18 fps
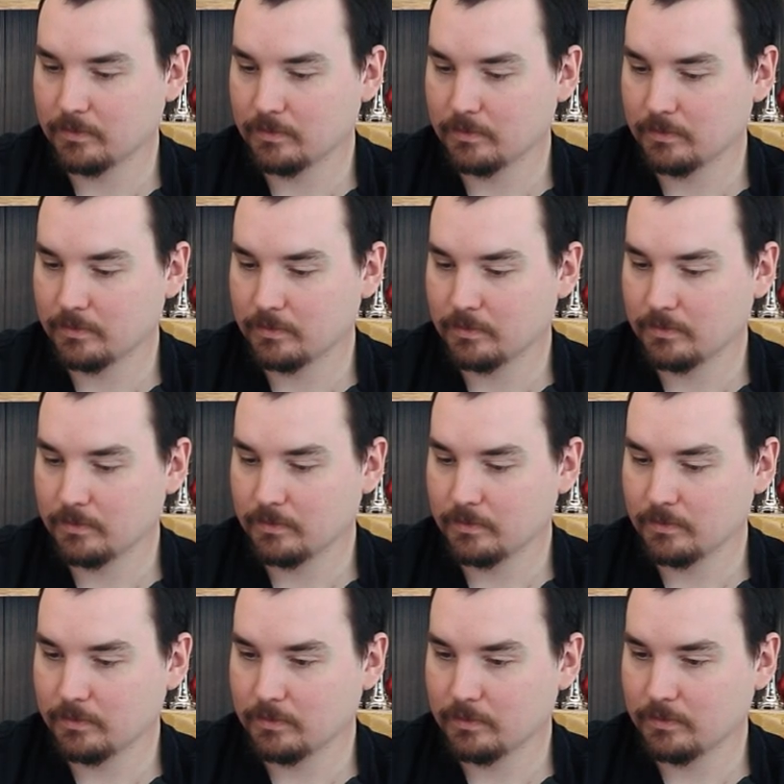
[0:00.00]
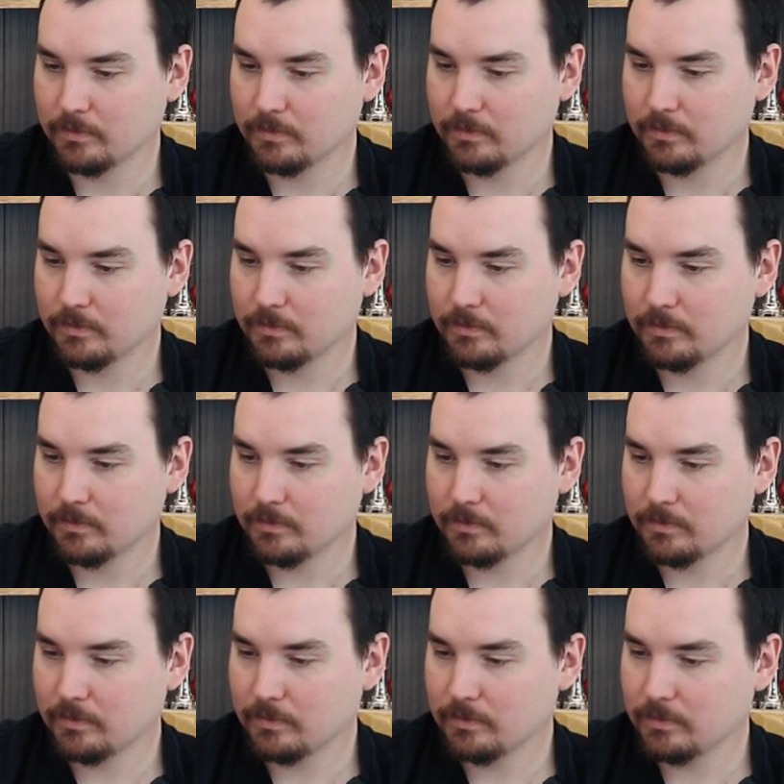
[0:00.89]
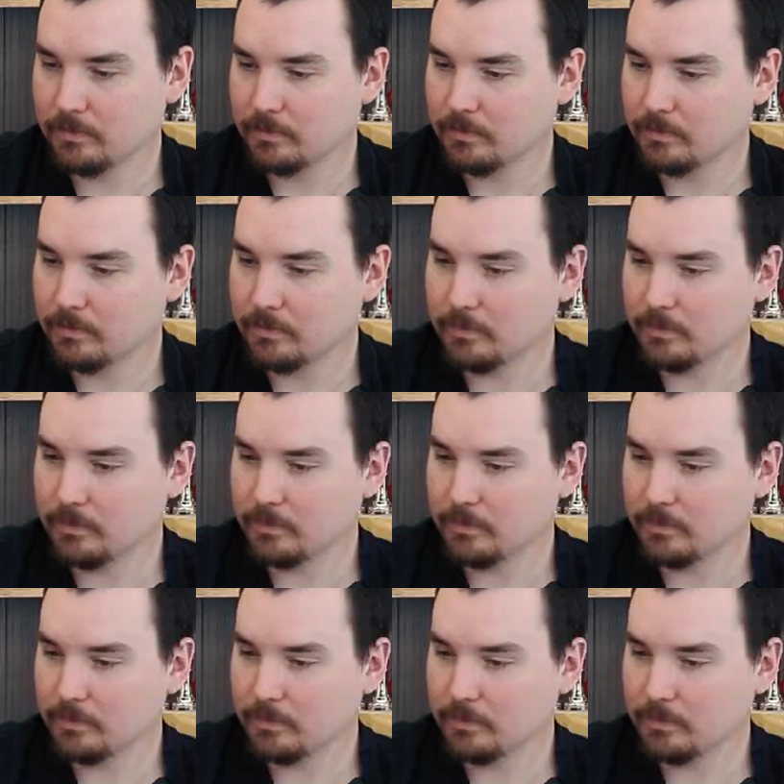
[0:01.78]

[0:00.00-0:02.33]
This person isn't speaking.